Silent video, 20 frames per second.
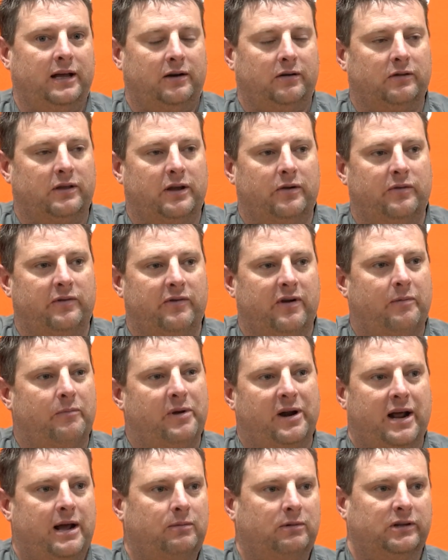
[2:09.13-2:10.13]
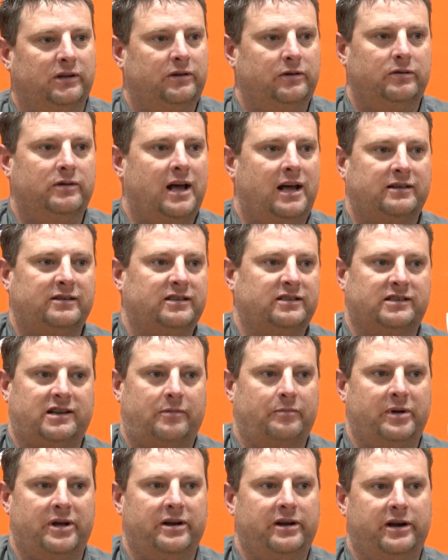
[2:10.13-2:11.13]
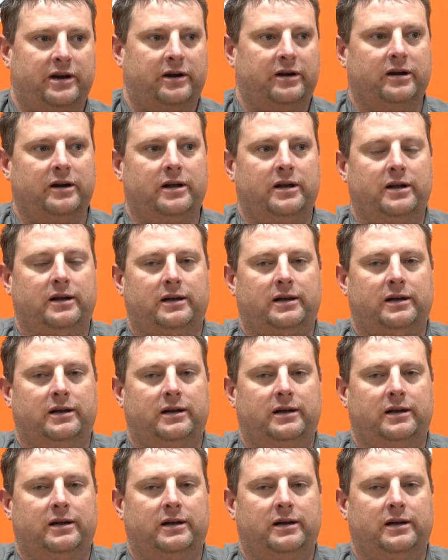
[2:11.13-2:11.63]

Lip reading: I don't think we've ever been able to do that since I've been here.